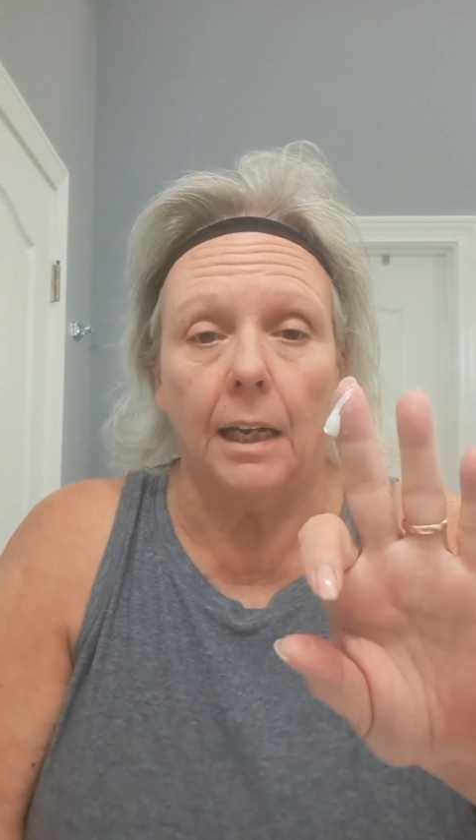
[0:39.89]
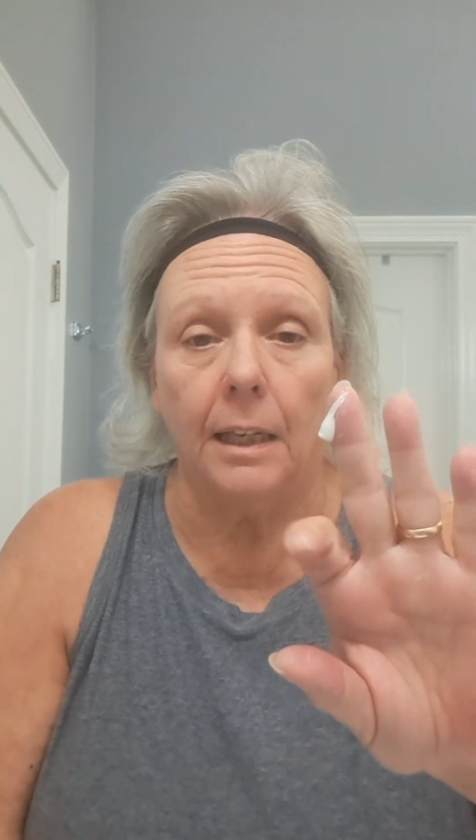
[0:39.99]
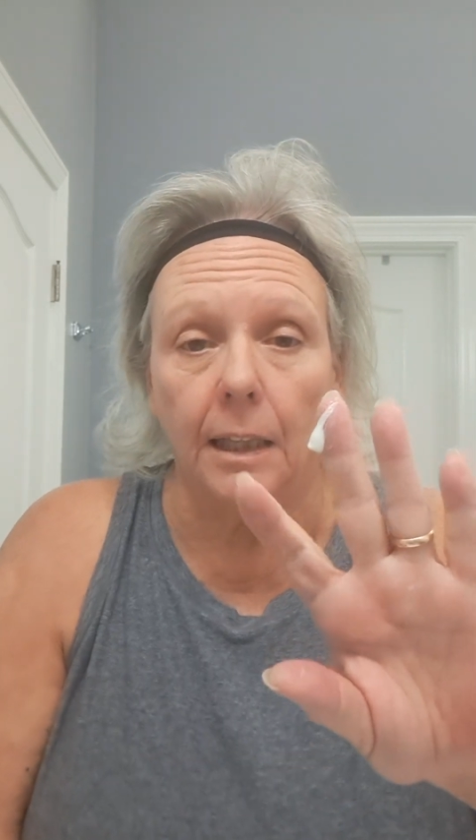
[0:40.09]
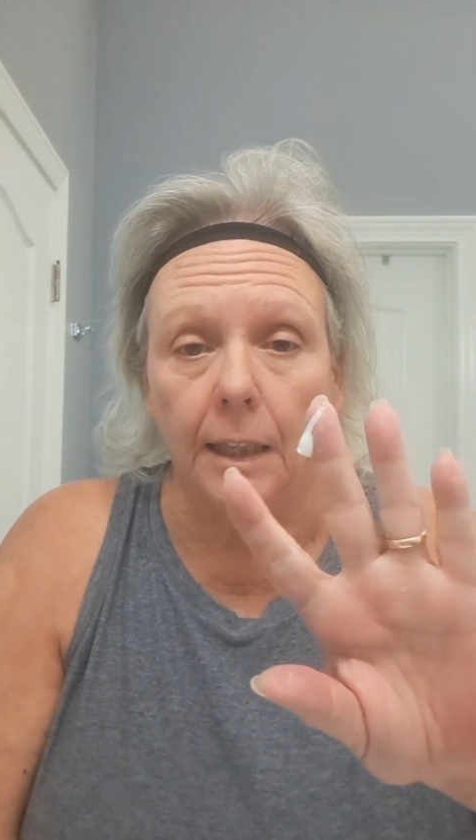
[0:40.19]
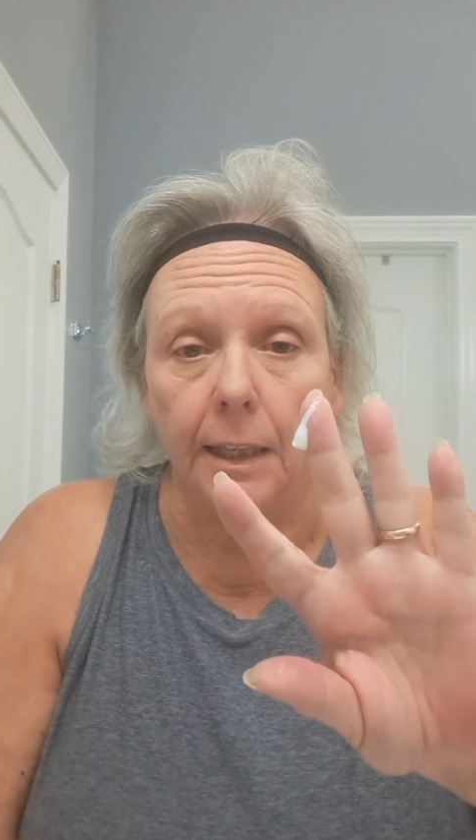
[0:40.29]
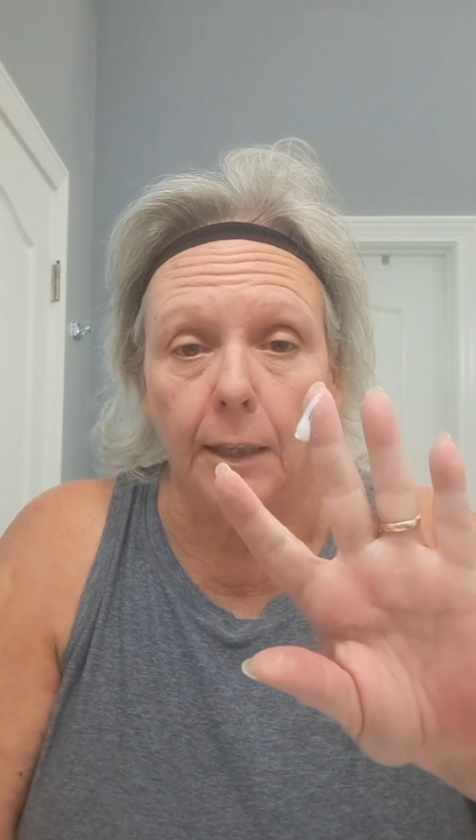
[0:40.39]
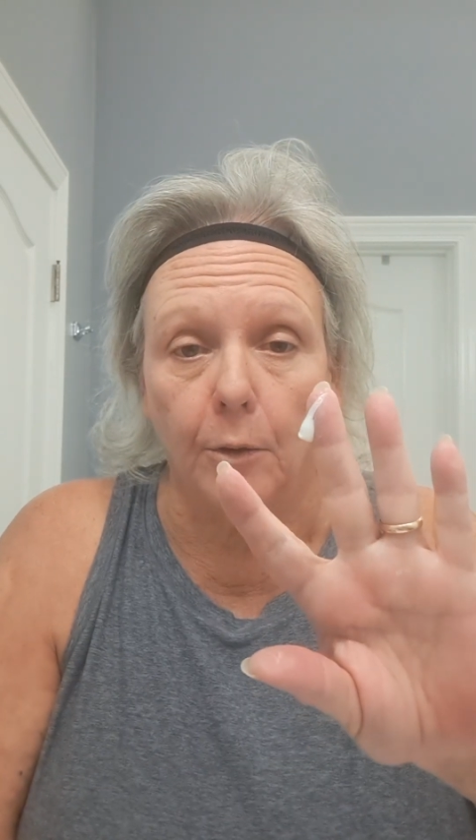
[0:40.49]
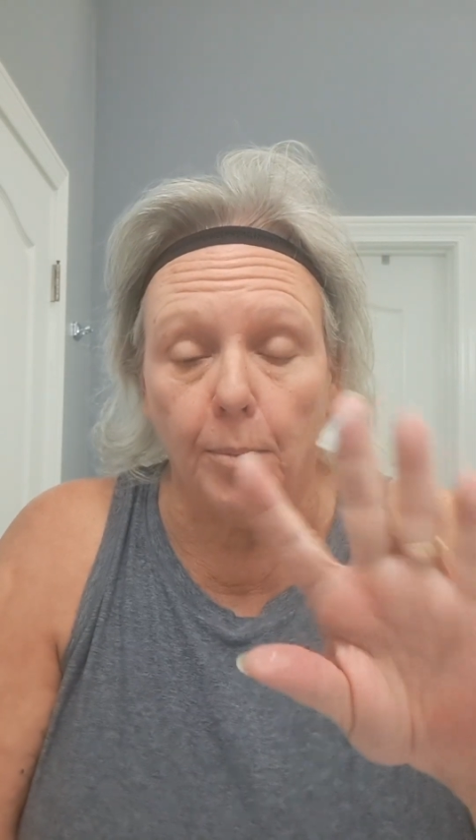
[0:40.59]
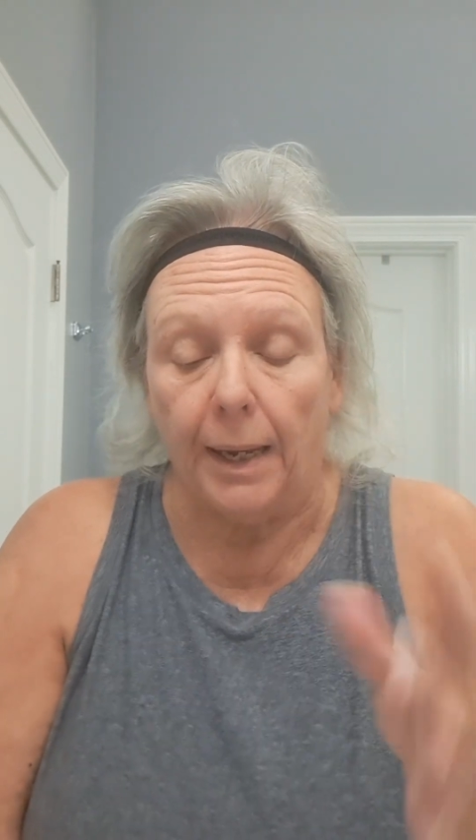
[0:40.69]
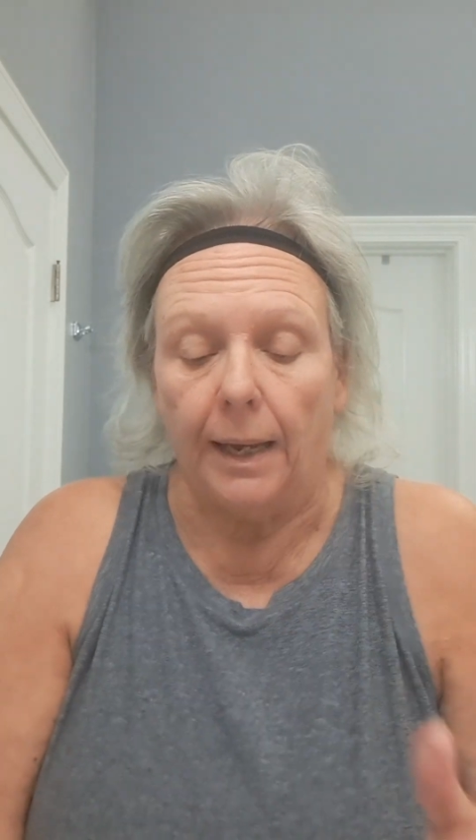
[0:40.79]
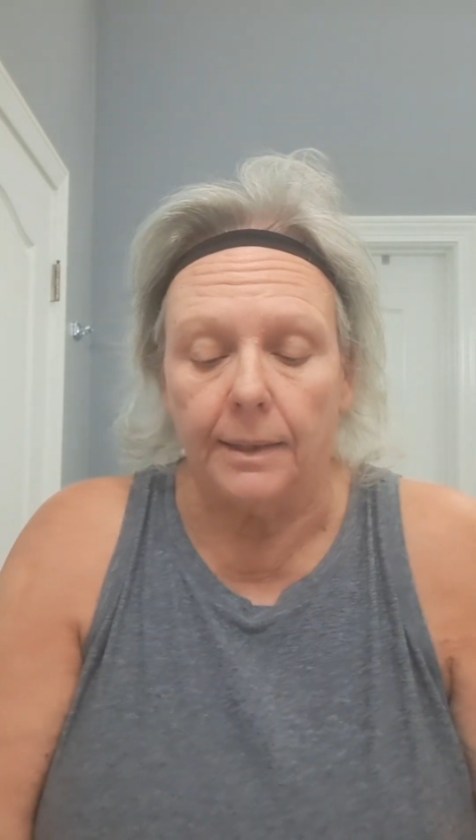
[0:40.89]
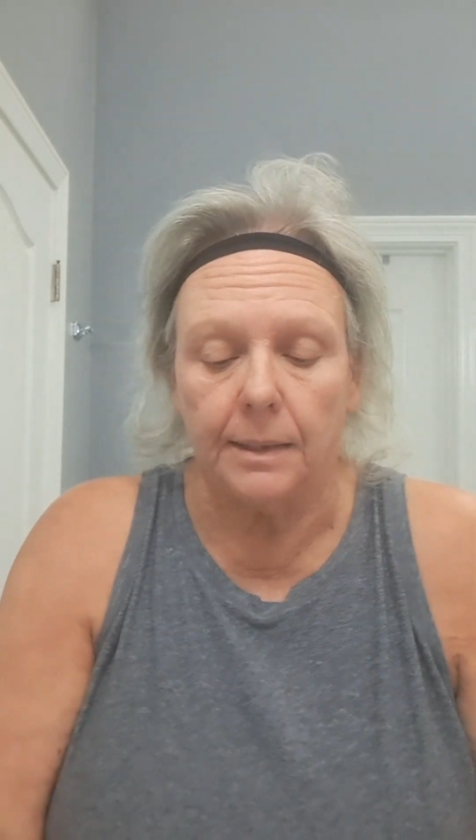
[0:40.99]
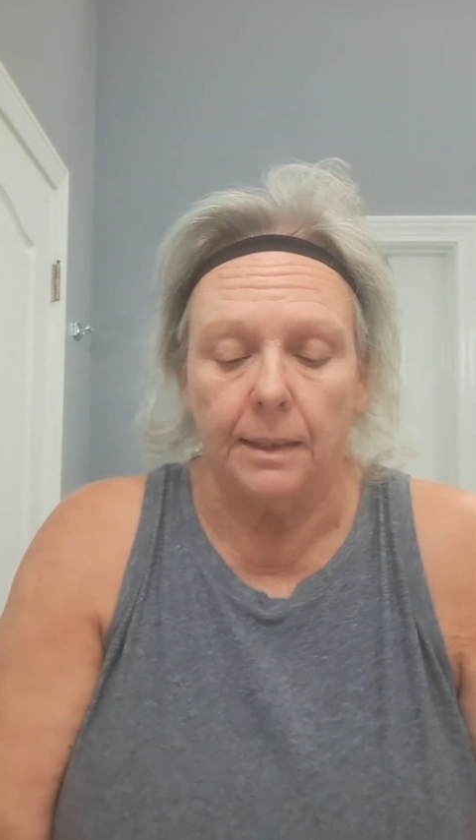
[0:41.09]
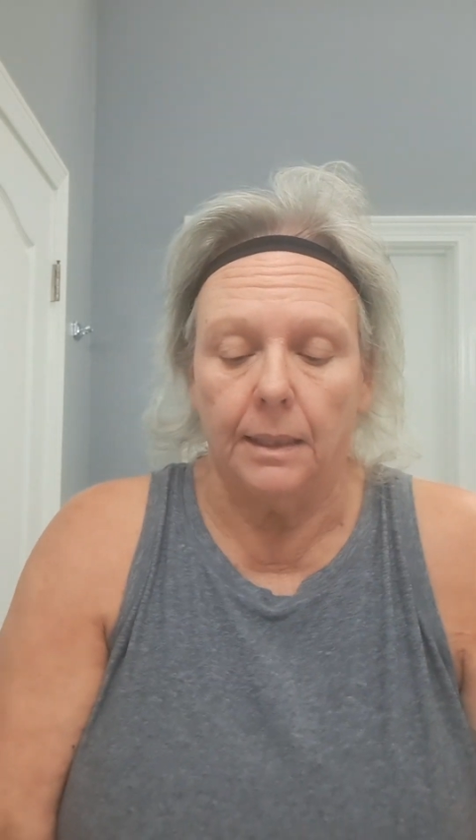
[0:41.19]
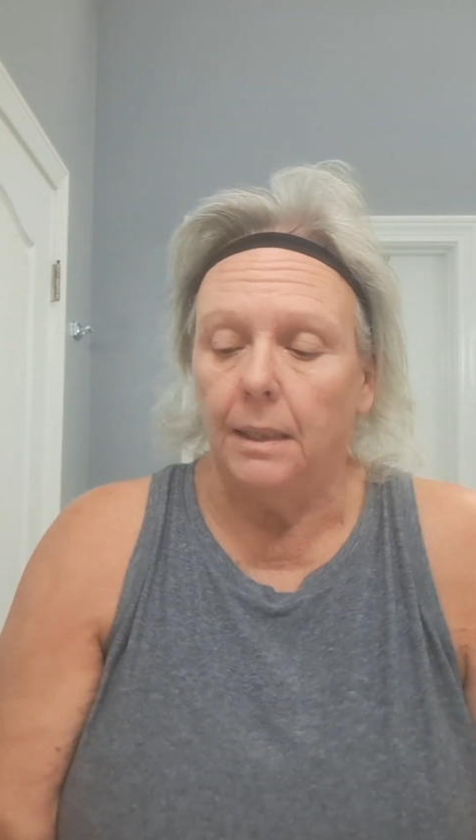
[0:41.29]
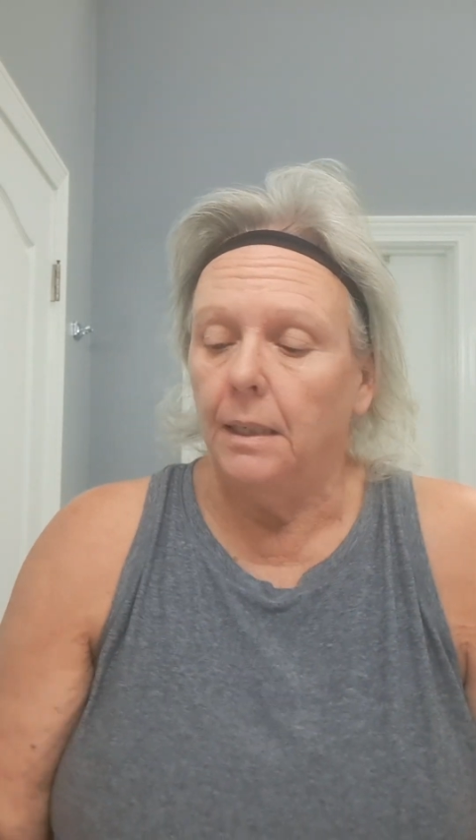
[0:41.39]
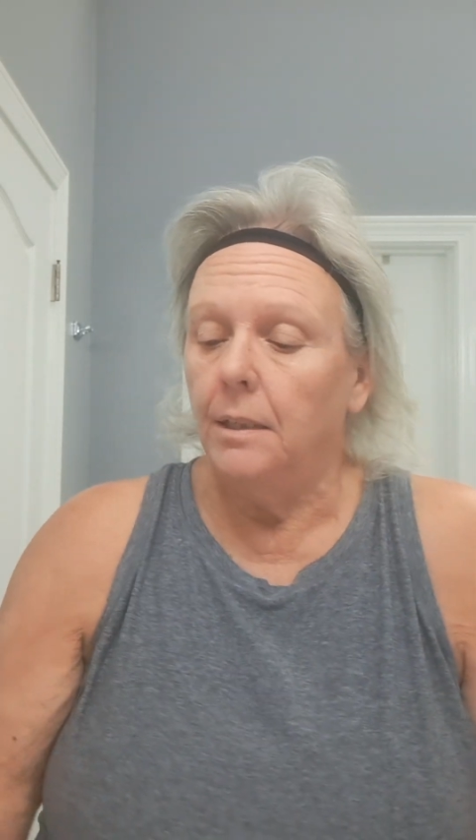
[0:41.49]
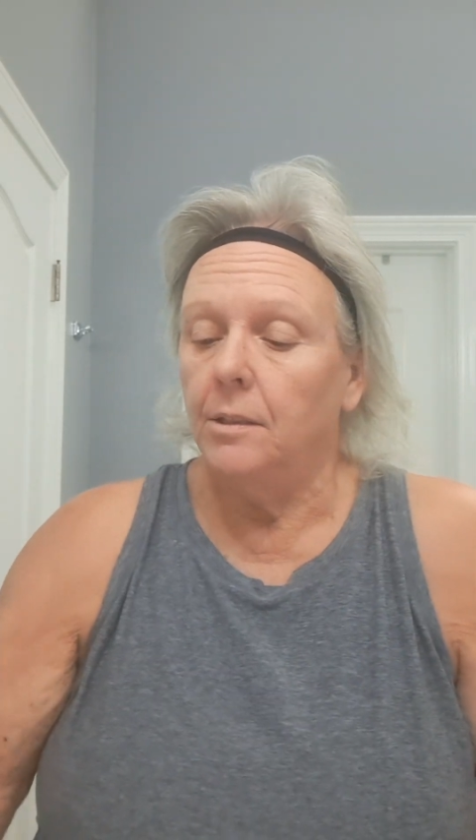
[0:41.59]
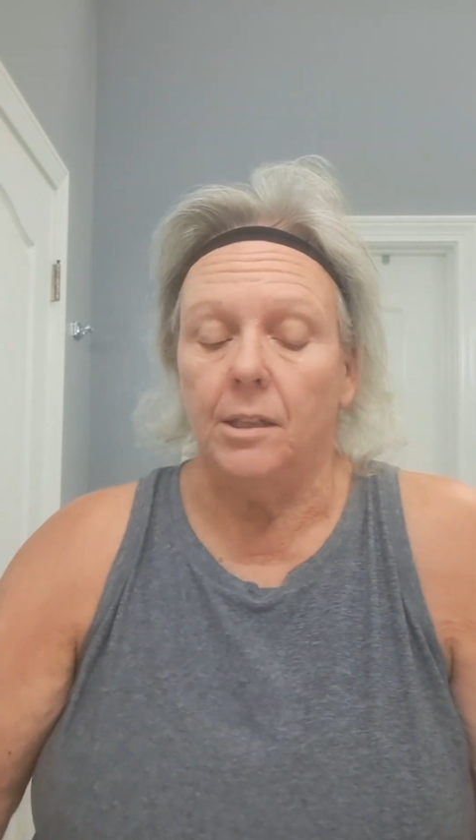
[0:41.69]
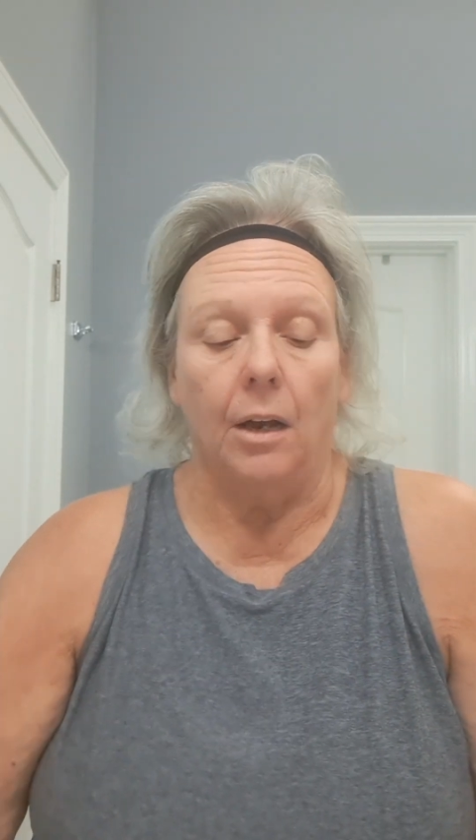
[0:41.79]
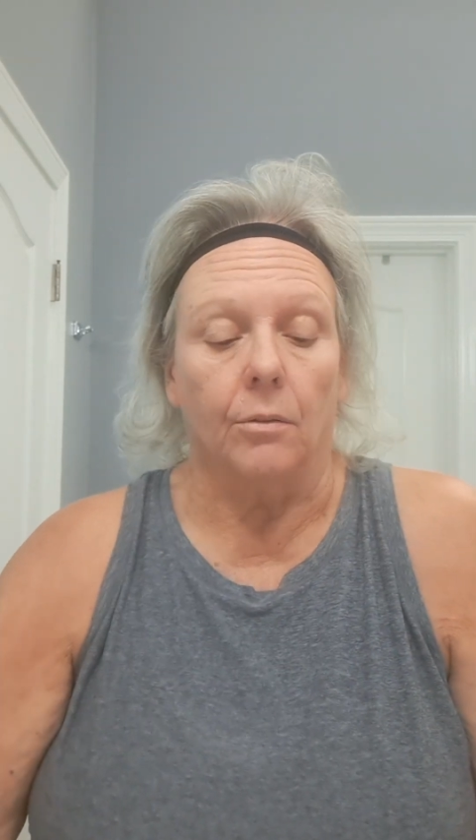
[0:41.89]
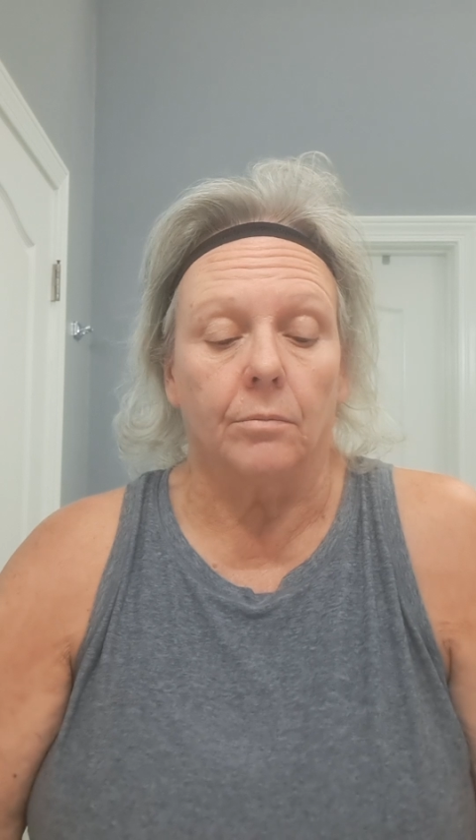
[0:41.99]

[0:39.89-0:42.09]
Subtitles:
a little bit. So